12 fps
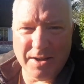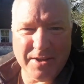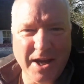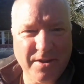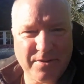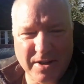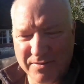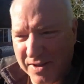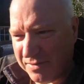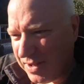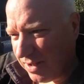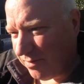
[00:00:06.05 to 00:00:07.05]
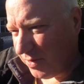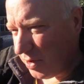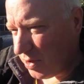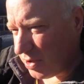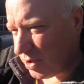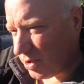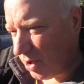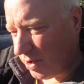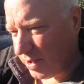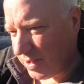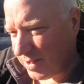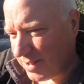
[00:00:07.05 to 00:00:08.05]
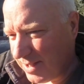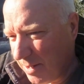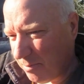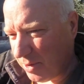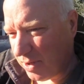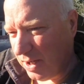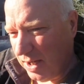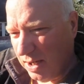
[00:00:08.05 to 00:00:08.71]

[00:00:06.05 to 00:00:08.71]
A350 conversion started in December.